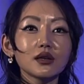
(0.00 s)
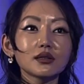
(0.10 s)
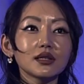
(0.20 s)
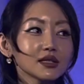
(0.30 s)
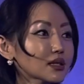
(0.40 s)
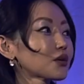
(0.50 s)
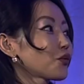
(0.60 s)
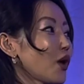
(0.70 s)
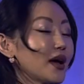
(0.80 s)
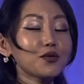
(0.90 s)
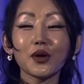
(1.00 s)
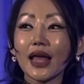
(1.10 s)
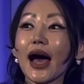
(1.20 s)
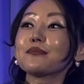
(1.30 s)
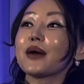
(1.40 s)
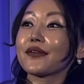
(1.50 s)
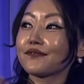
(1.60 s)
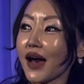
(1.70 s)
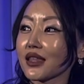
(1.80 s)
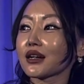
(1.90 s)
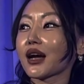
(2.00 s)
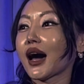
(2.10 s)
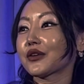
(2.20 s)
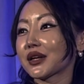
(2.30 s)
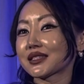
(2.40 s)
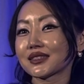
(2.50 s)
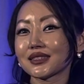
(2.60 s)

this is like what, when my father got arrested,